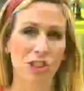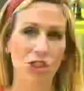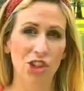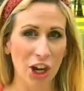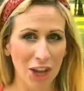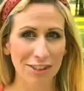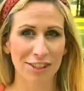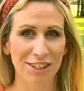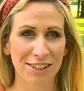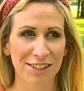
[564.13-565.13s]

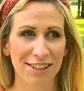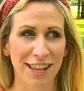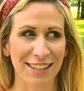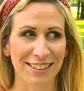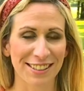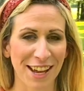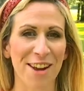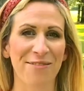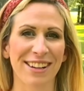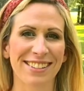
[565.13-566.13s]
just like
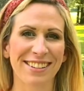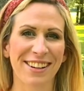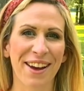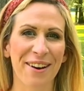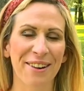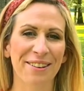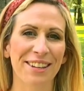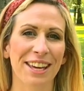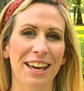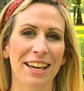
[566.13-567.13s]
10 minutes ago
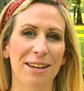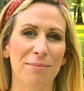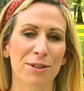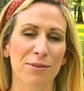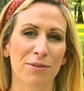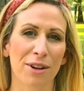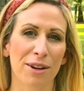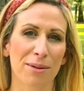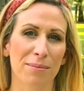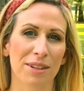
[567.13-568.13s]
came
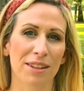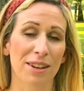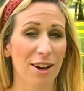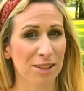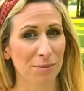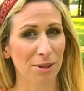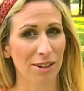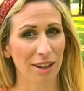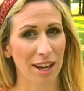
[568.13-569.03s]
from the hospital.